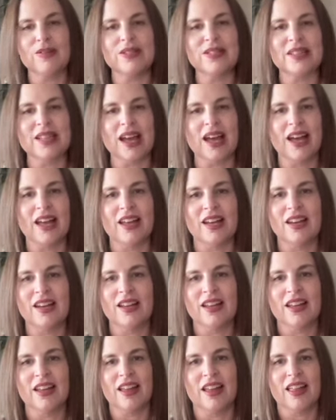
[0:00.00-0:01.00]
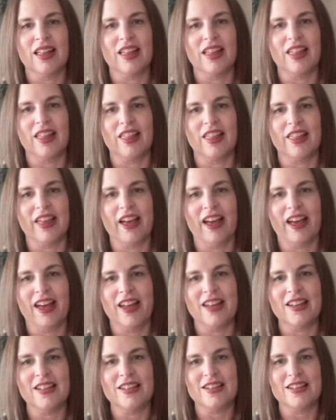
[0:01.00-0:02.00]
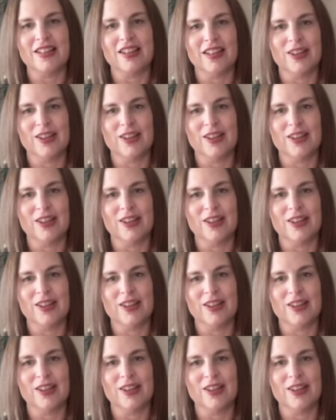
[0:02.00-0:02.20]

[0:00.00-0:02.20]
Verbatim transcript: have said that